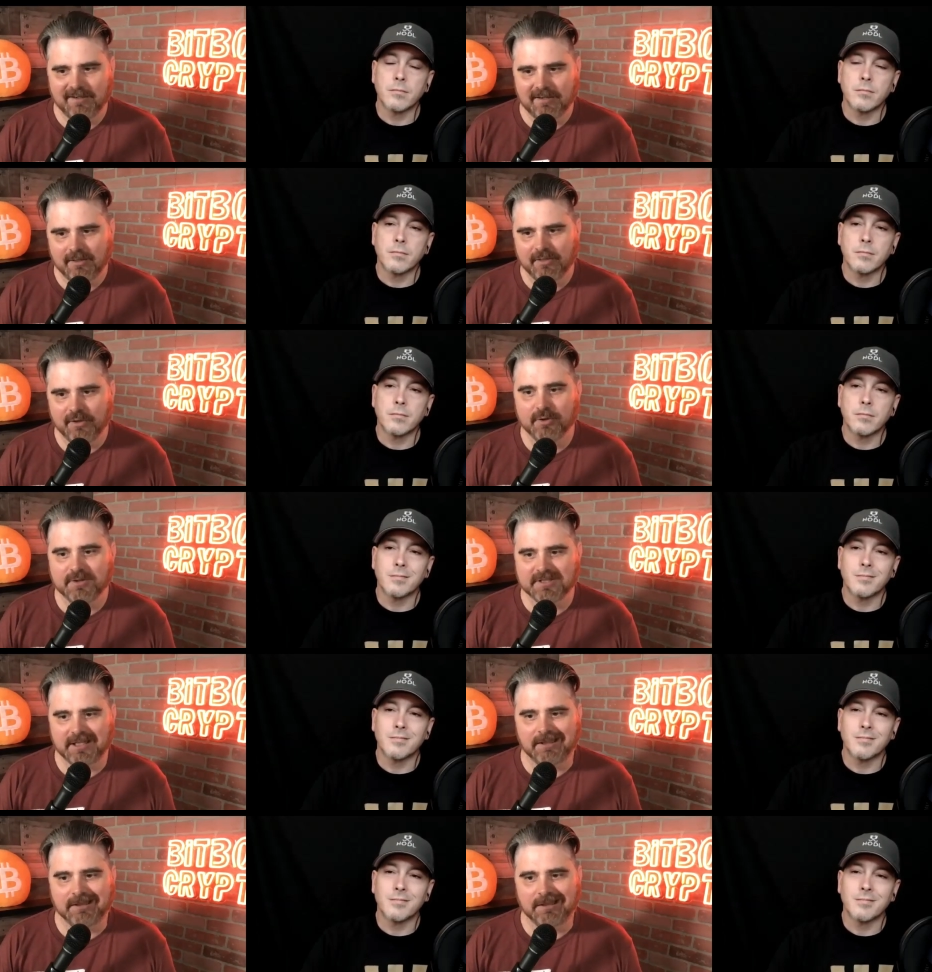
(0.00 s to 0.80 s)
Speaker 1: there is
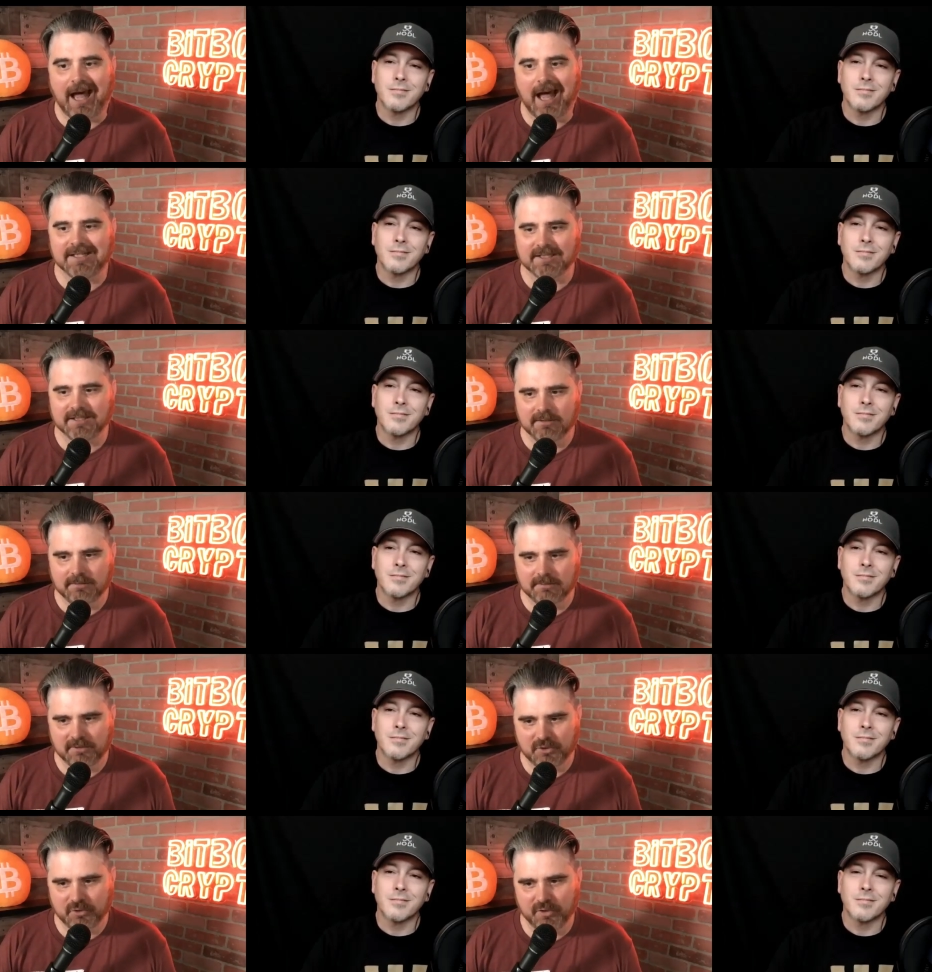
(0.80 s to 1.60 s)
a lot
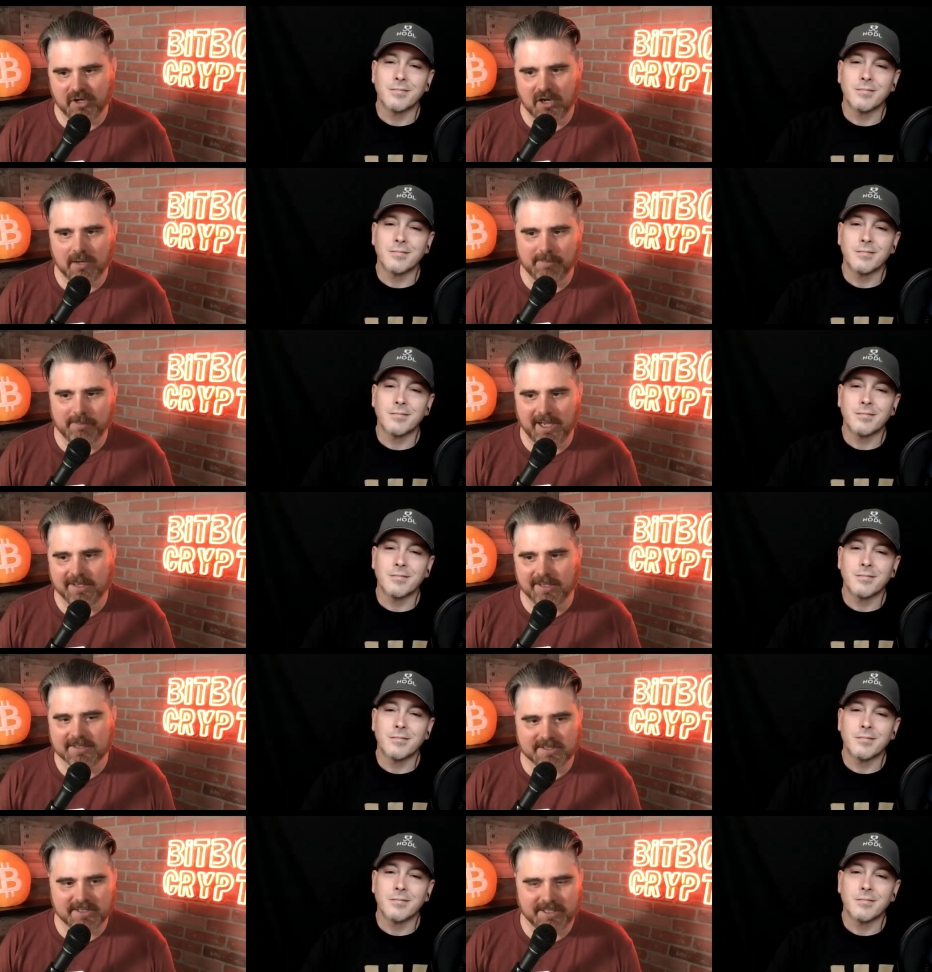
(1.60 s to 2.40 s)
going on
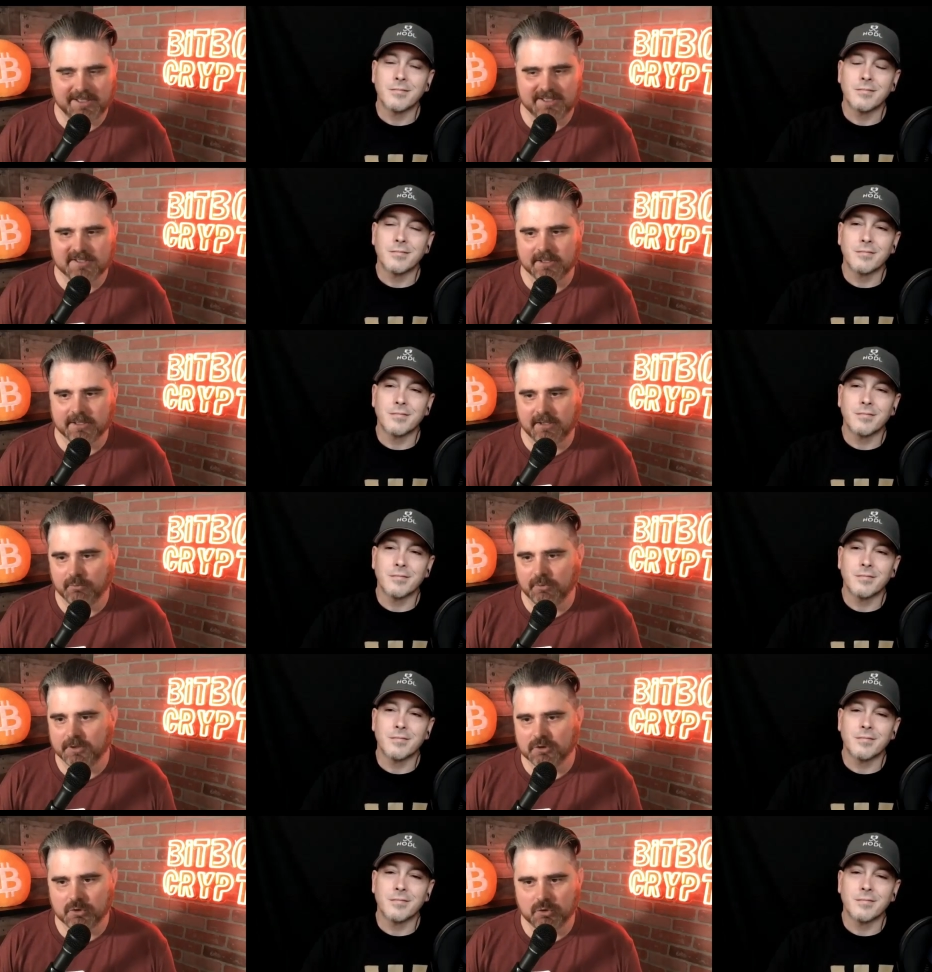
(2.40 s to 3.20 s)
behind the scenes, and when
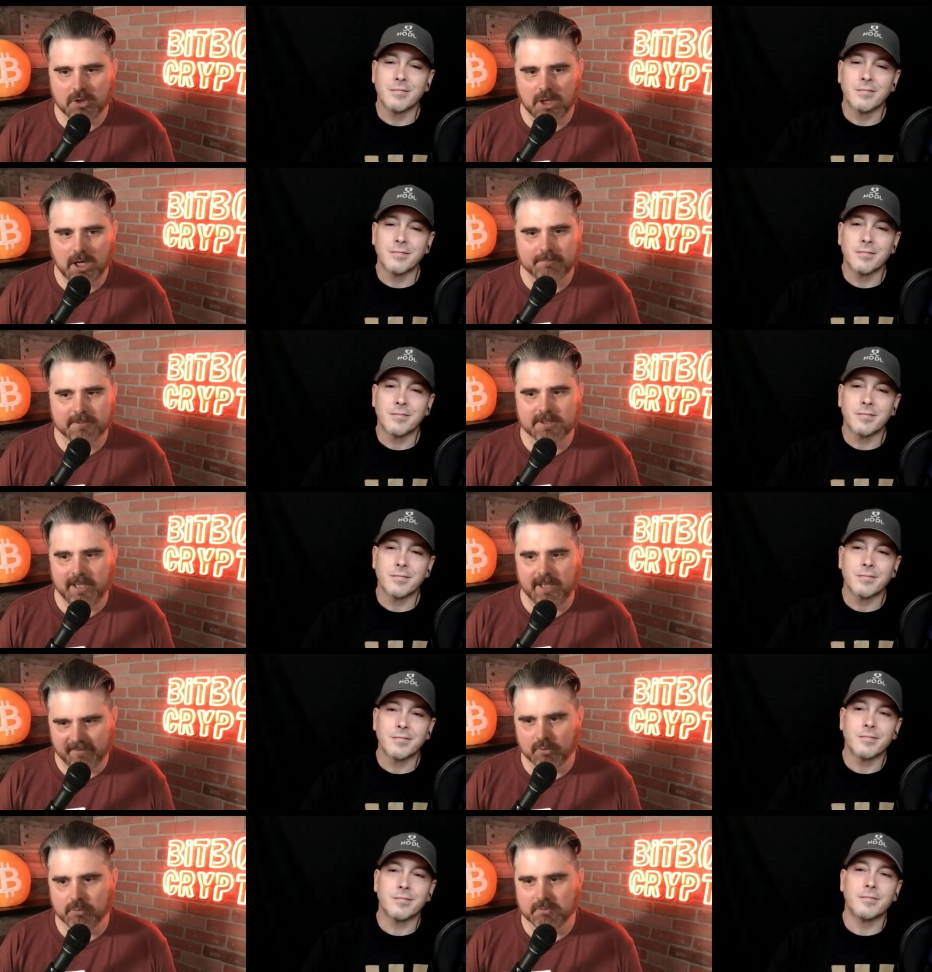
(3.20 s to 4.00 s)
the shoe drops,
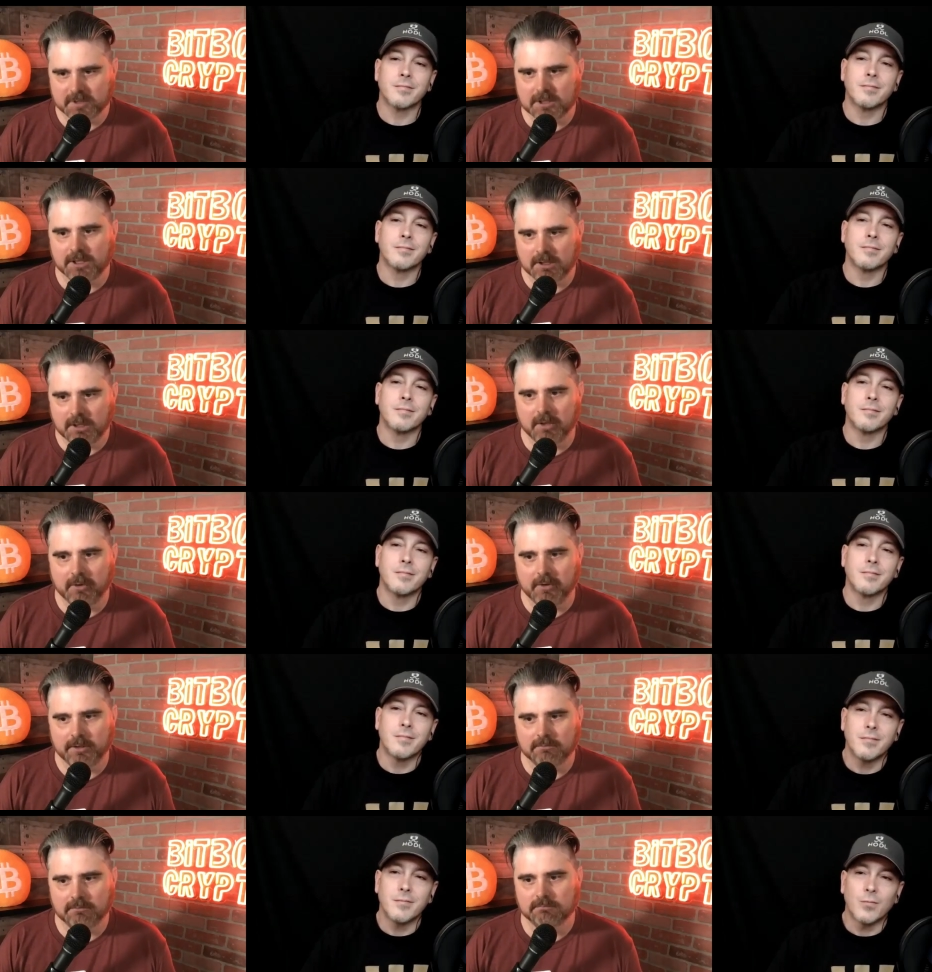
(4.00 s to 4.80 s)
everyone's going to know
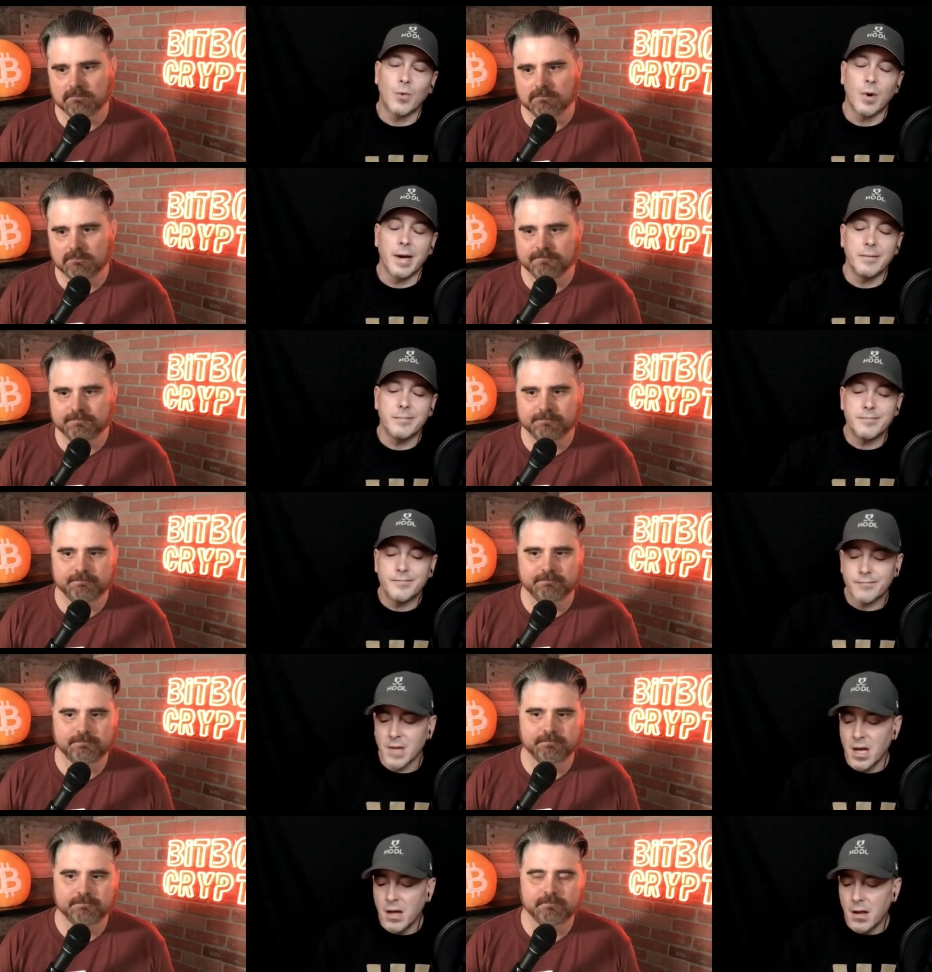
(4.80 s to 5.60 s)
it. Right.
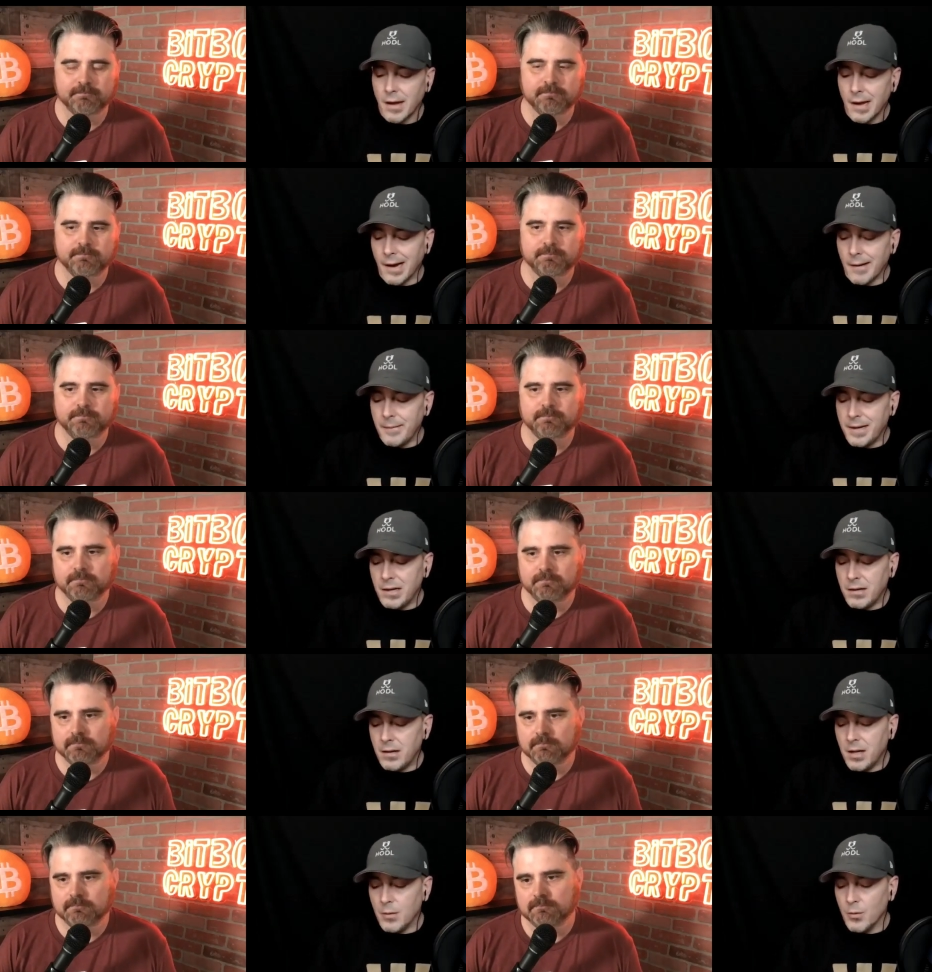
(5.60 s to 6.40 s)
I
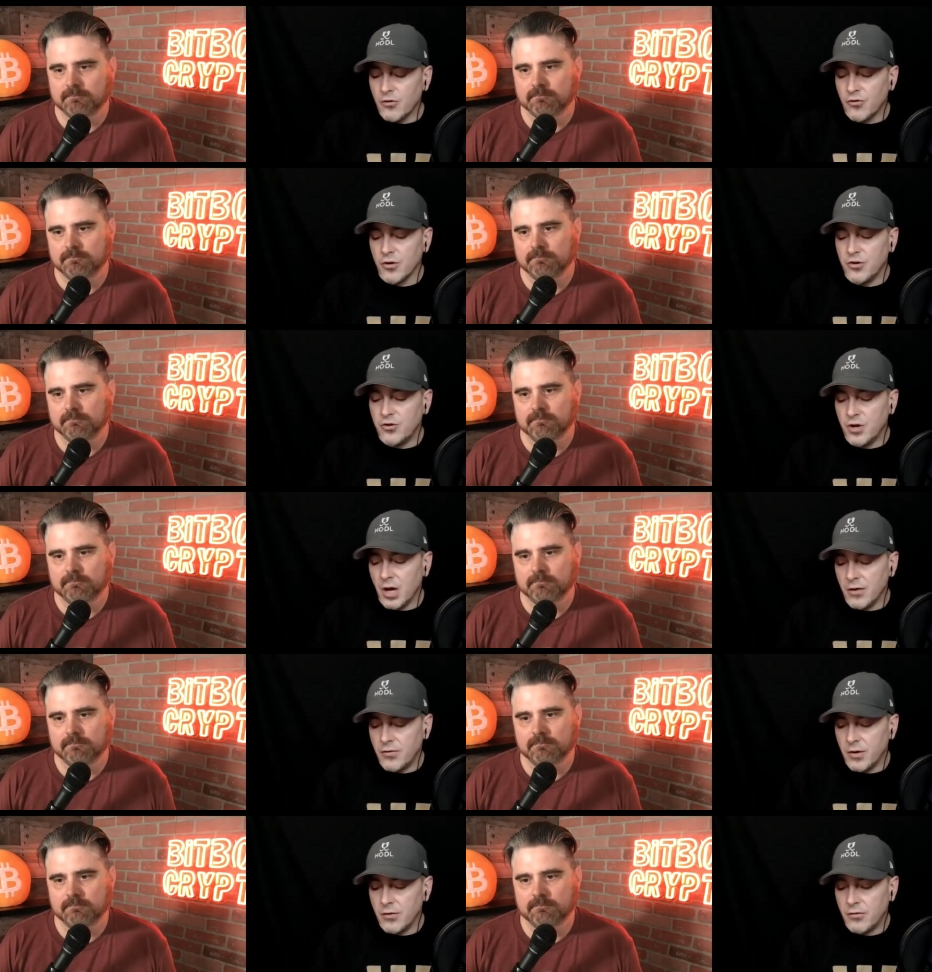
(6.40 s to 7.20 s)
Speaker 2: mean, it was
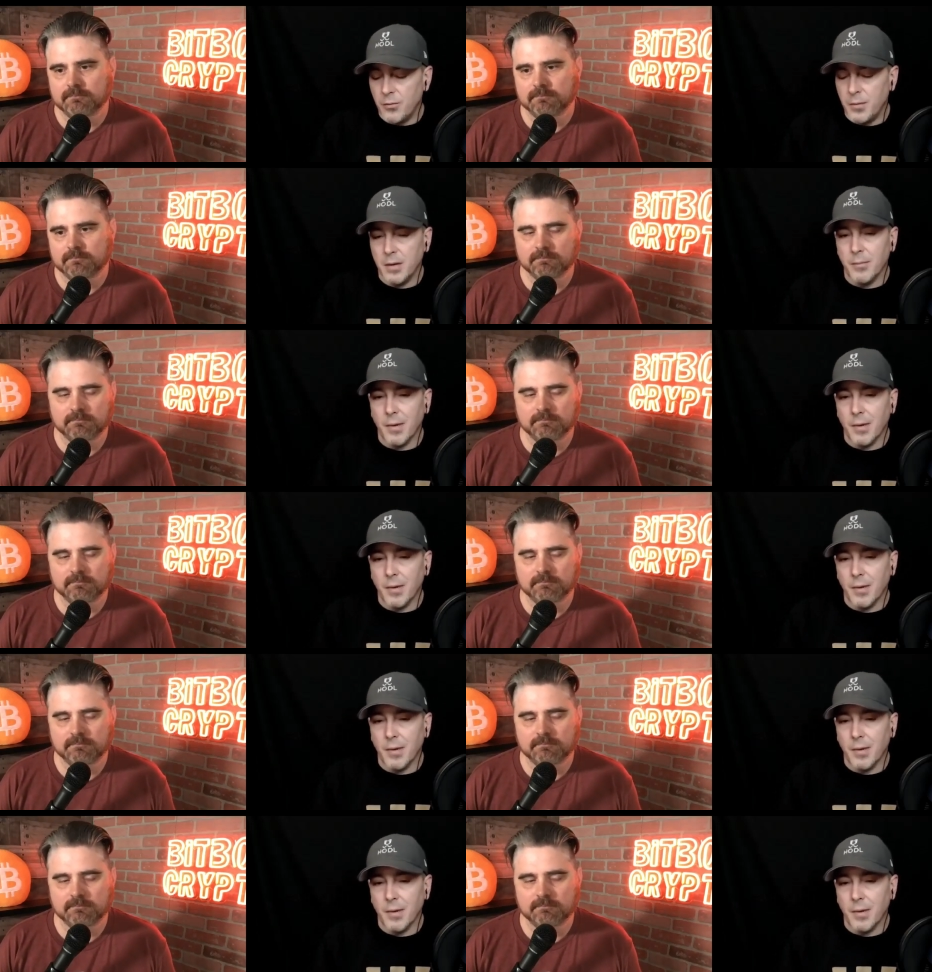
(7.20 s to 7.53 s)
suggested to me